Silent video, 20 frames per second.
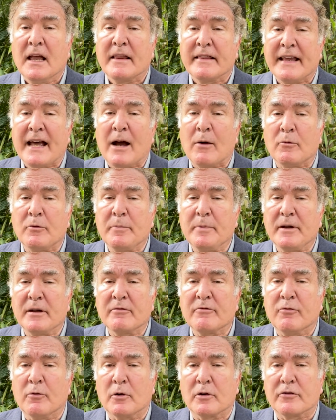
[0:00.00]
That would be
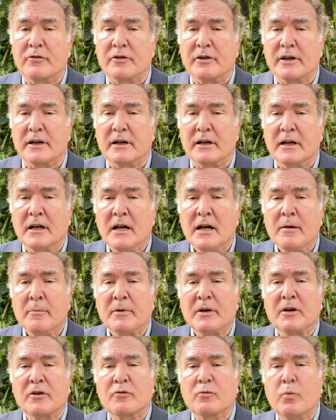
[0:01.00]
unfortunate,
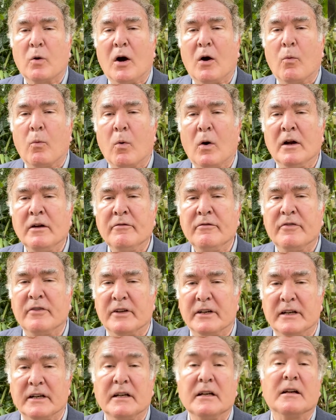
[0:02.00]
because while one
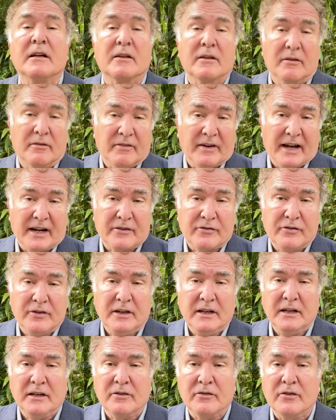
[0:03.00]
V, the
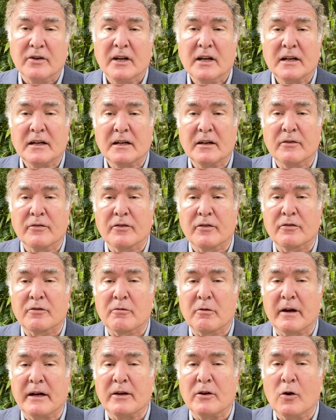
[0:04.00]
vaccines, gives us
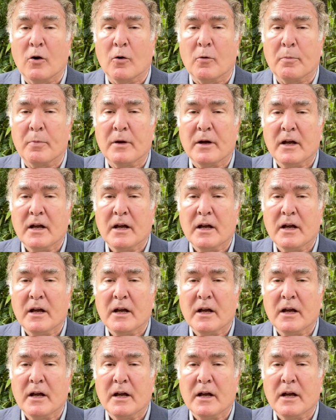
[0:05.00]
great hope,